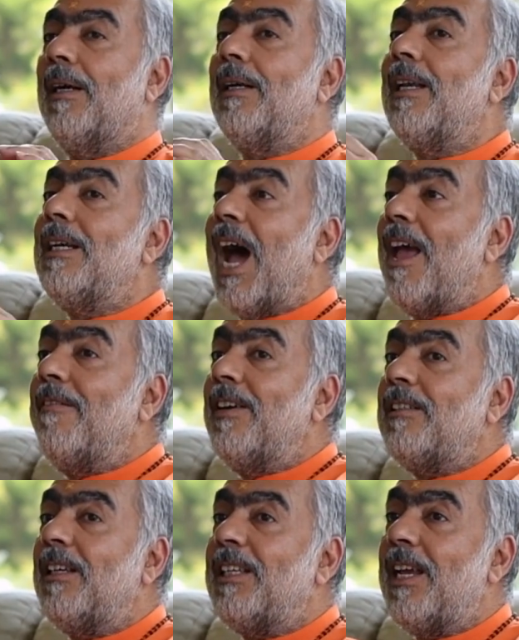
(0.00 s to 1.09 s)
The
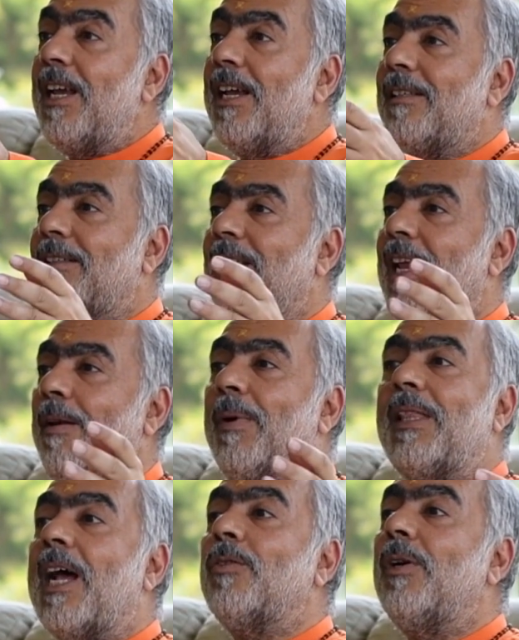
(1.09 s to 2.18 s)
diversity is seen, but
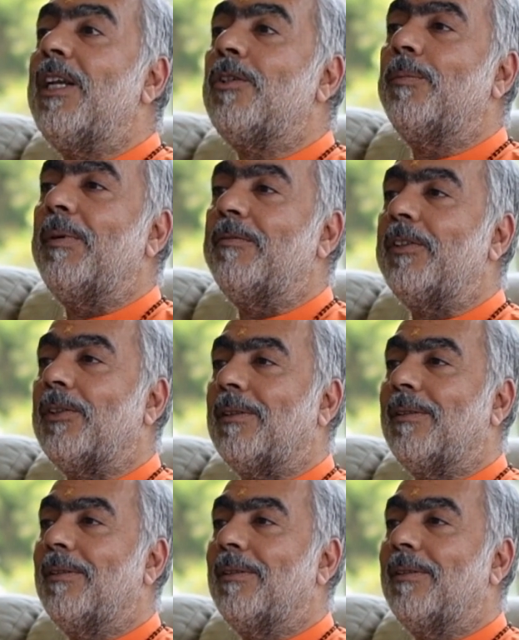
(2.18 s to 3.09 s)
that's only superficial.